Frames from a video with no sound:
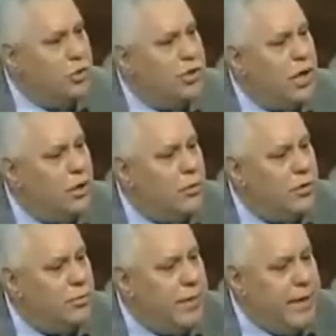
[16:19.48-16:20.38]
shared
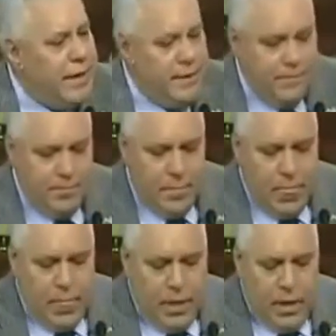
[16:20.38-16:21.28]
with me
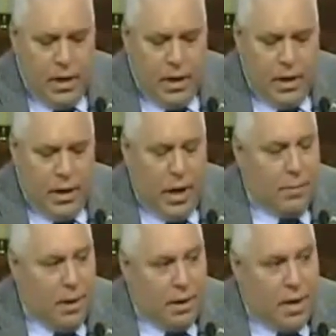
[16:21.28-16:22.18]

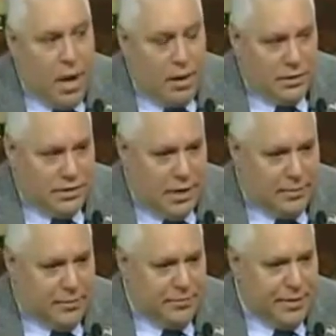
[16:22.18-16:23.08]
about a
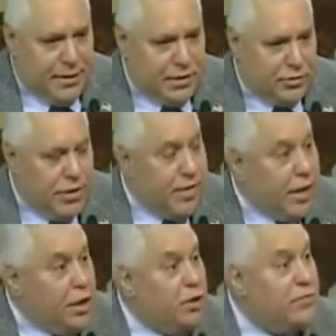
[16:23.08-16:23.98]
concept of ministry that
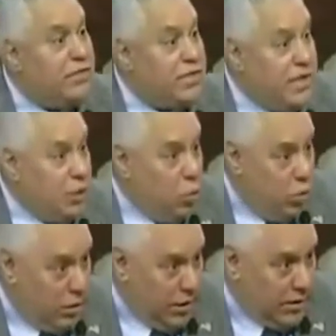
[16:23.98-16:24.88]
you've seen
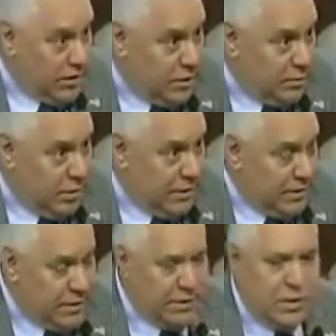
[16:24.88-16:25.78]
work in some
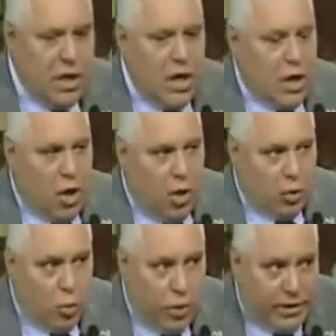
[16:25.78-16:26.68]
places called
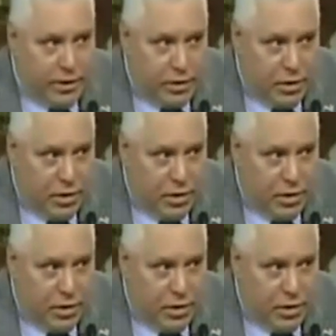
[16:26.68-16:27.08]
Winter